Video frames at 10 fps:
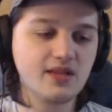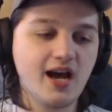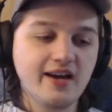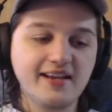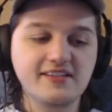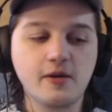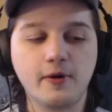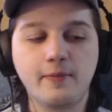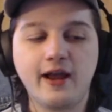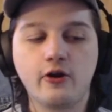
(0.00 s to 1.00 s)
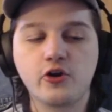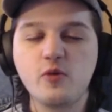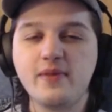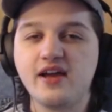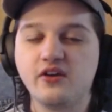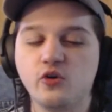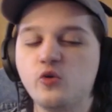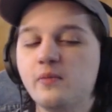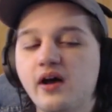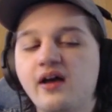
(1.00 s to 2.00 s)
Next up are Paragoomba and
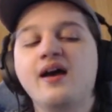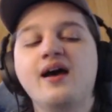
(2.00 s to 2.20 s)
Goomba.